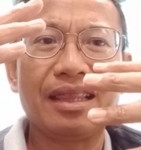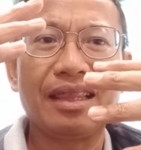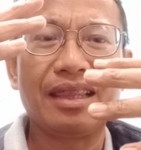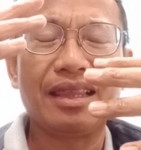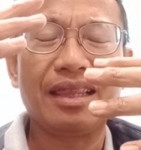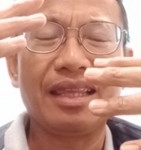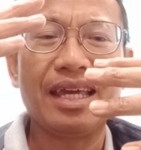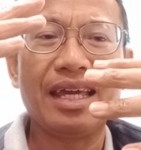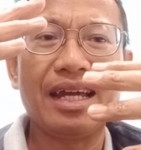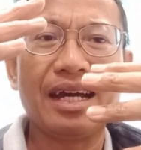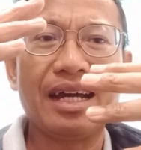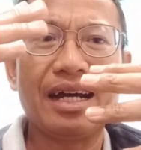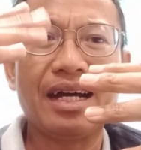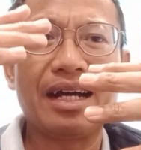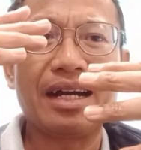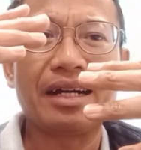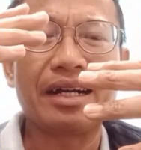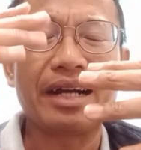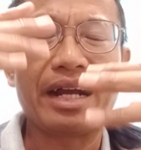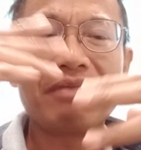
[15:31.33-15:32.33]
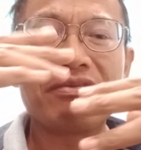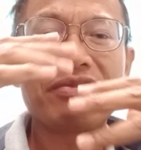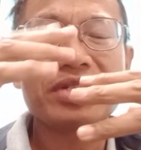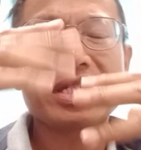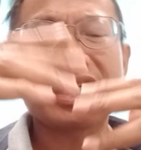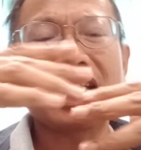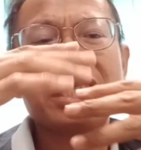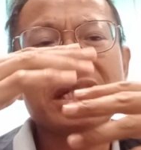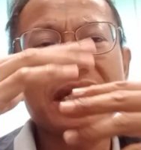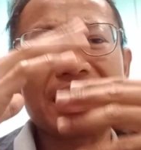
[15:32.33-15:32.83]
they are
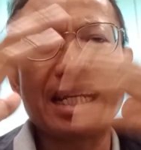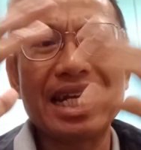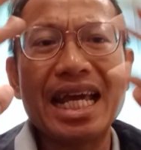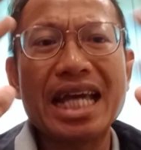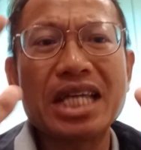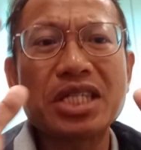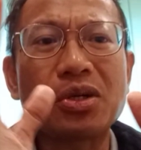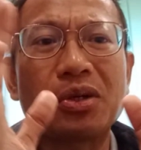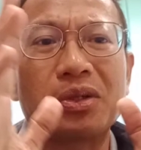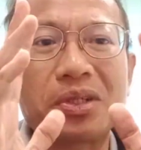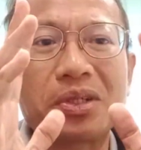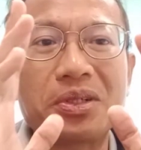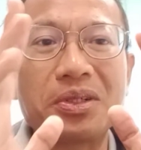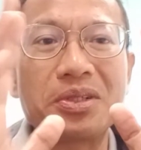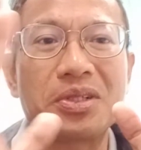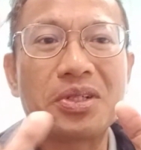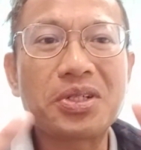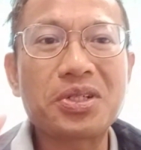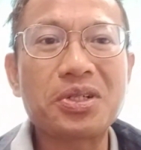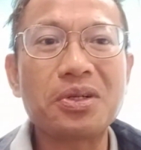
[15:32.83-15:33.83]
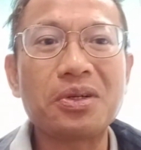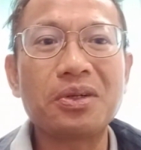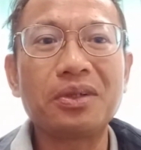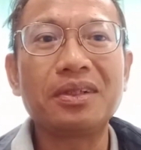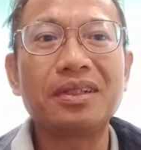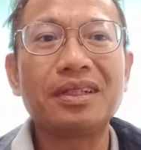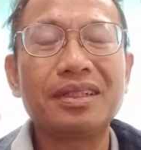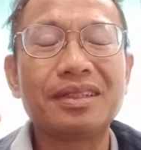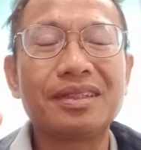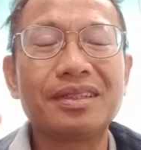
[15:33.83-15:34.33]
emphasizing less on
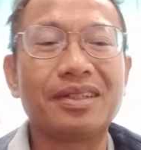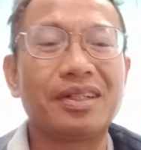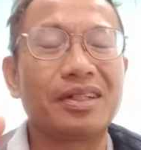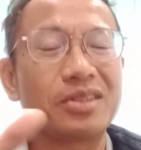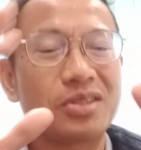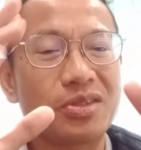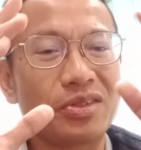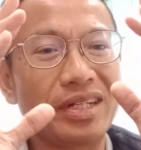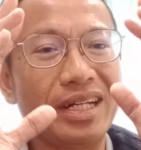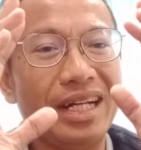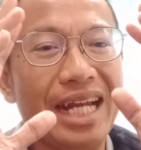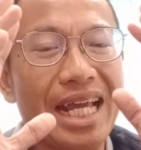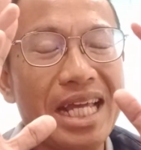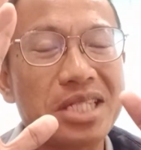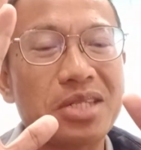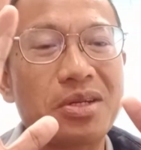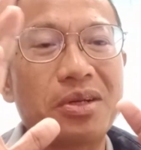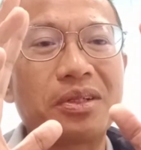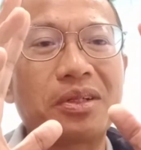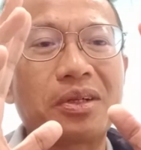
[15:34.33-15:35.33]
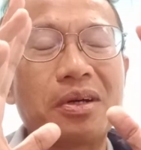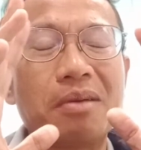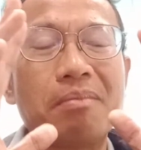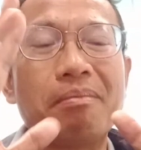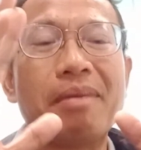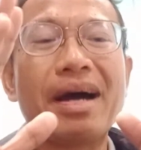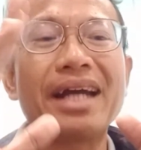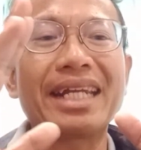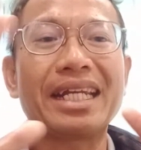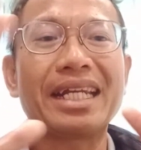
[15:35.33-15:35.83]
control, sorry, less on
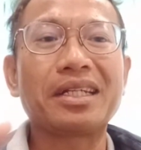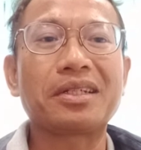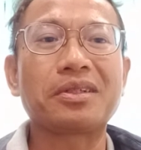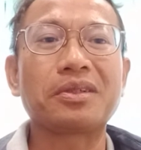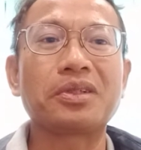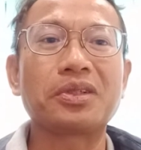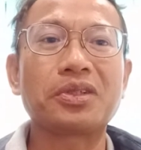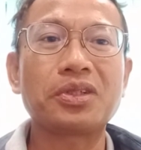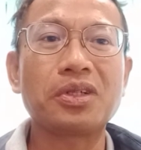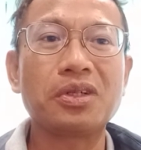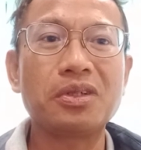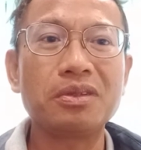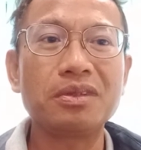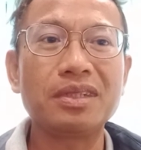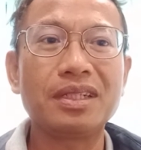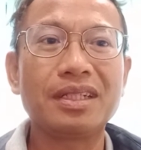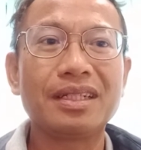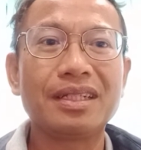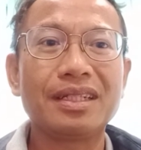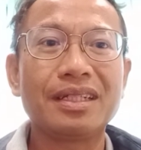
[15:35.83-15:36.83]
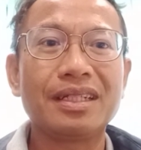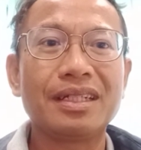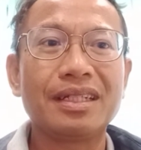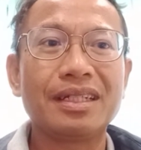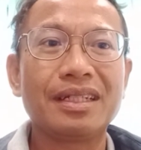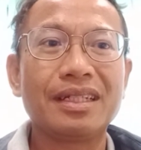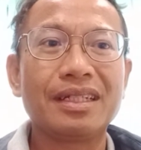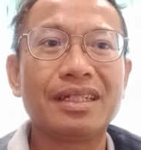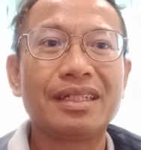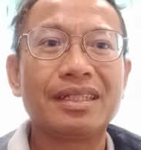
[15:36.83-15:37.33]
command and control,
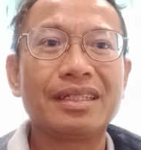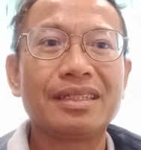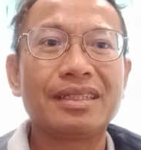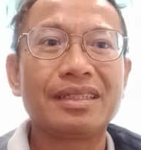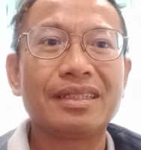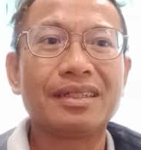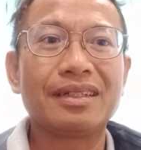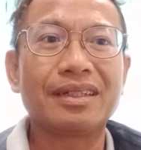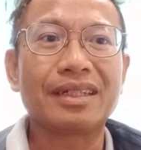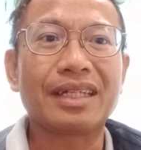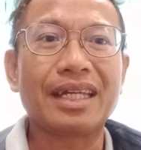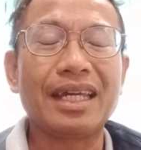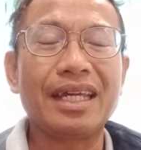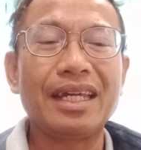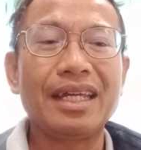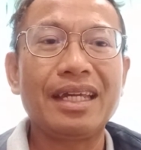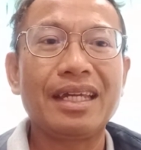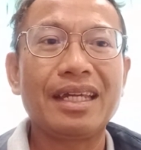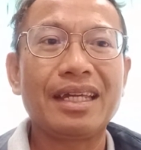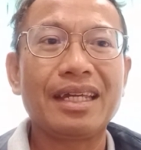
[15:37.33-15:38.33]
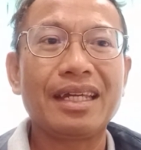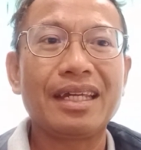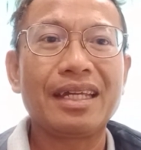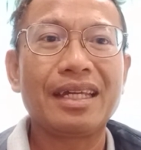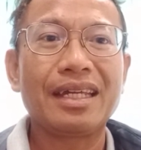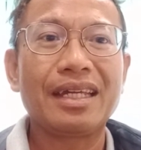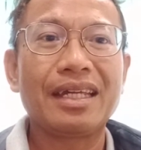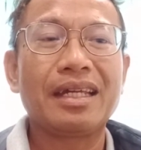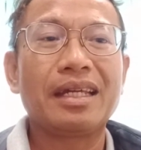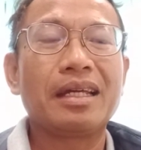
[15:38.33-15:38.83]
okay,
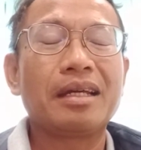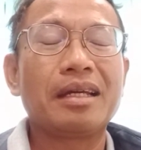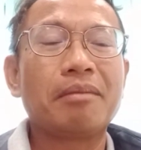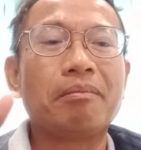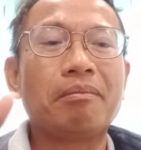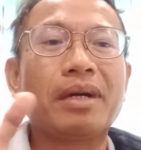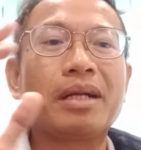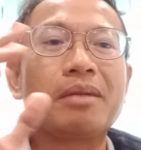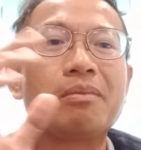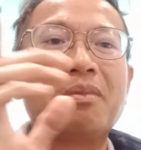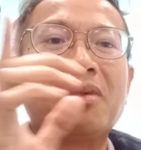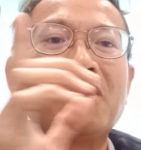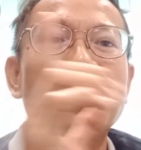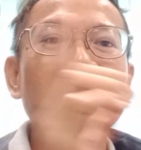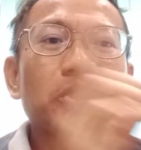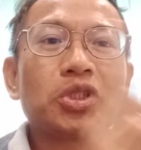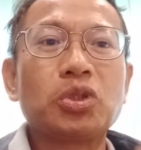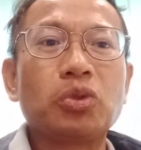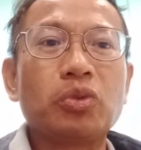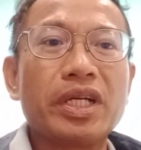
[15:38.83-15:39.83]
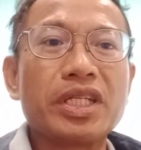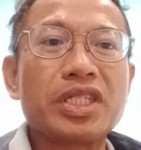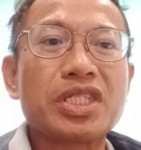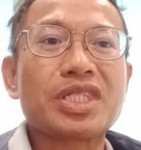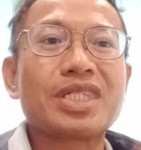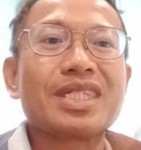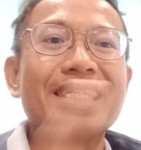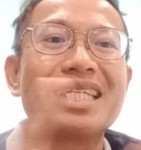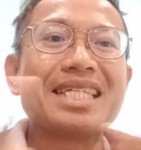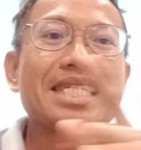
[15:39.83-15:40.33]
but more
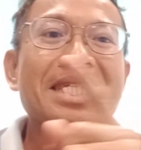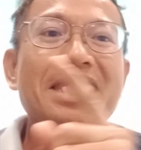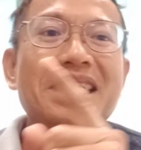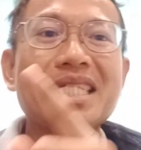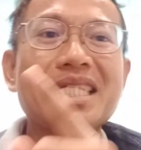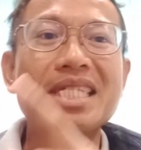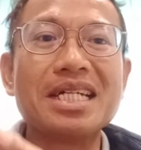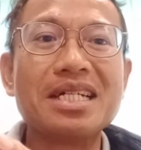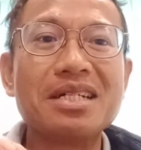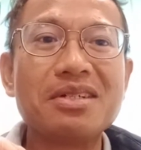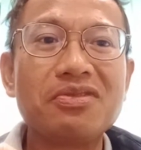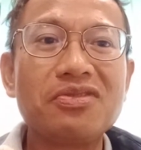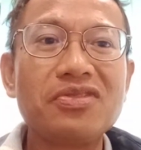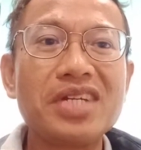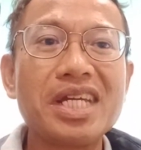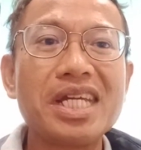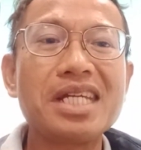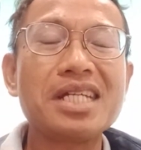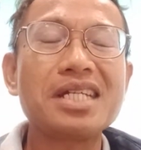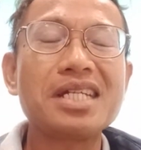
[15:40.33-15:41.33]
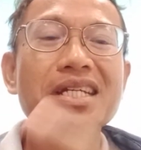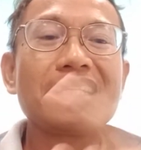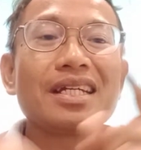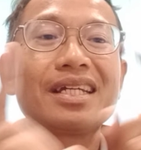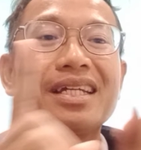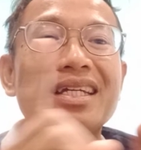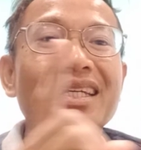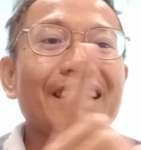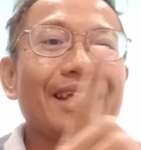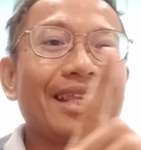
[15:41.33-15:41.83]
towards serving
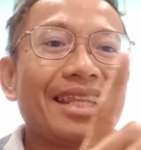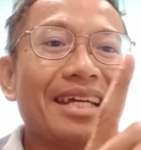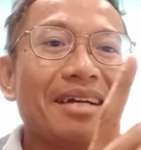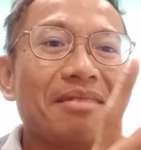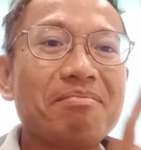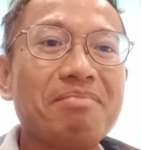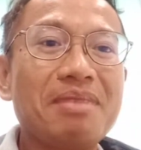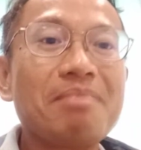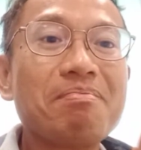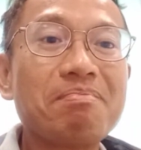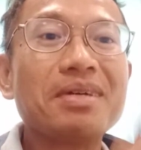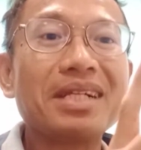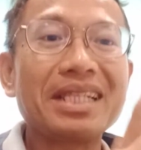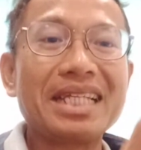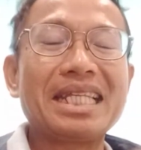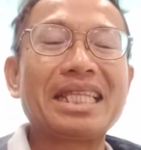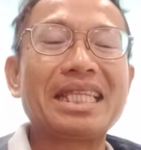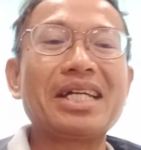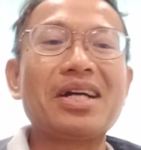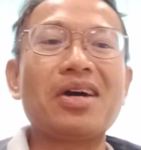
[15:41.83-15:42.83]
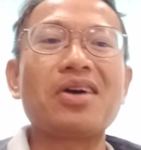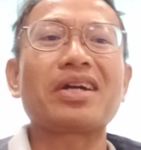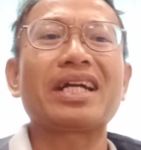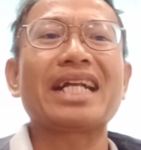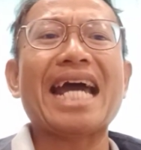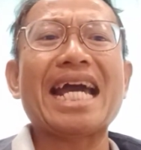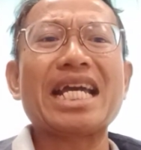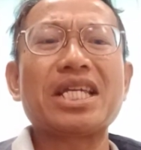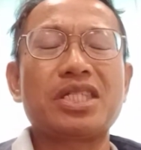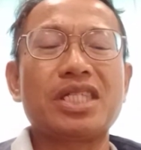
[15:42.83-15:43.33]
the people in the
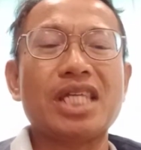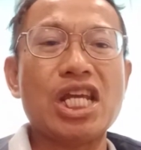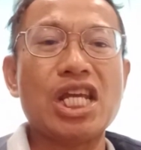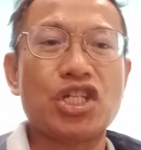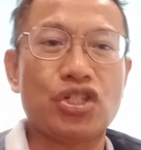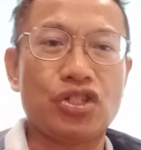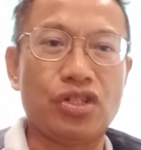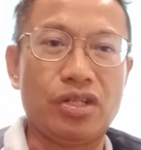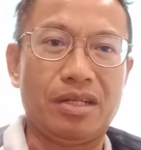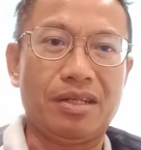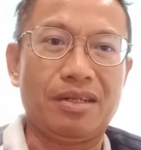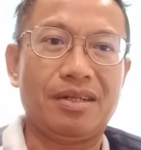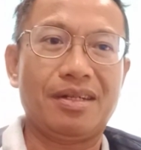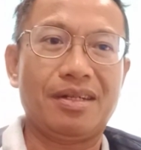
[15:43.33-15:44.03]
organization.